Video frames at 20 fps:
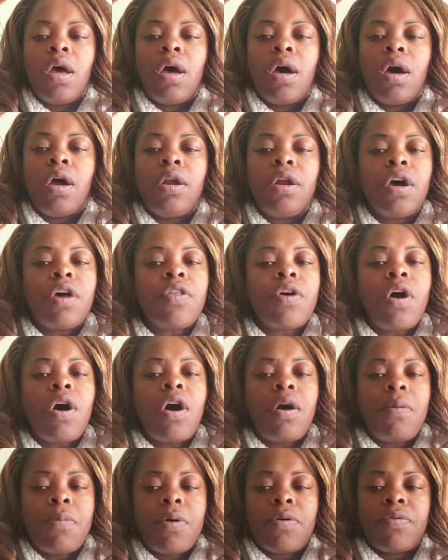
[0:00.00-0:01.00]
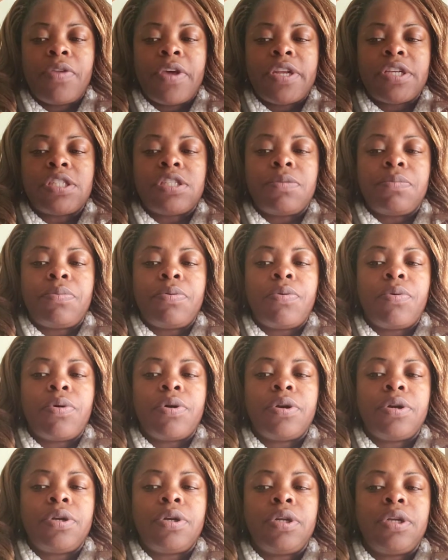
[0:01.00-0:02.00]
Another hormone that is
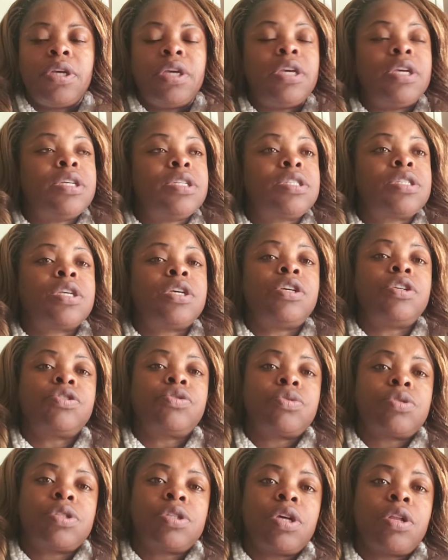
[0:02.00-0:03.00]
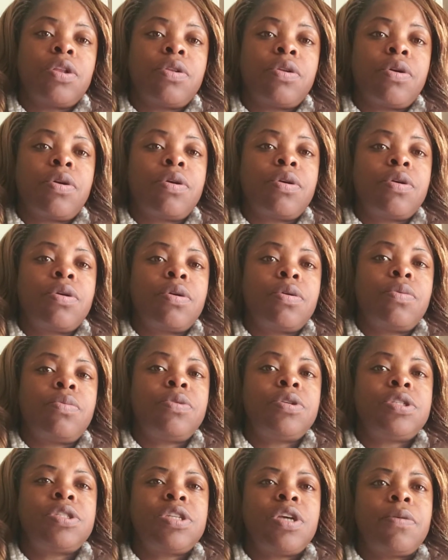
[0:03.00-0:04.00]
important is the intracellular
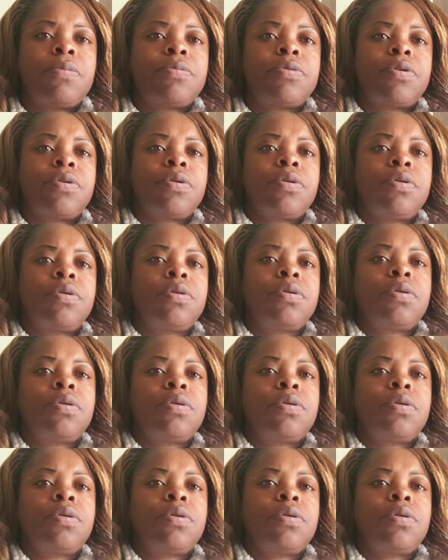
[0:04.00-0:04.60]
receptor